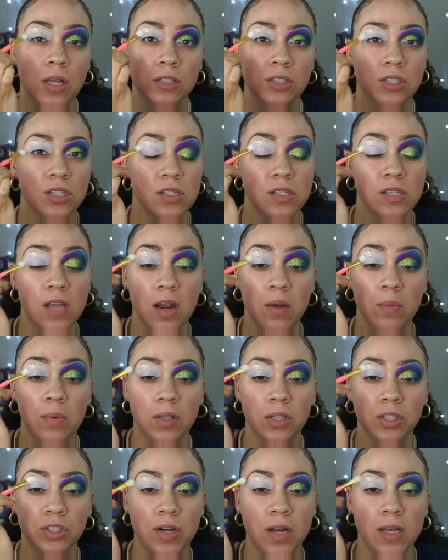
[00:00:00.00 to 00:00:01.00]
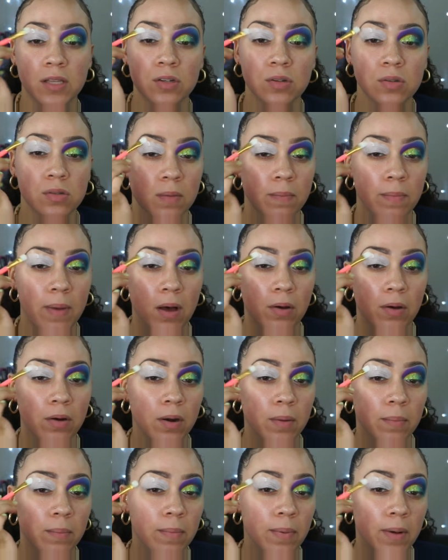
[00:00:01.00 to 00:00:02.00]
and just set it with a translucent powder.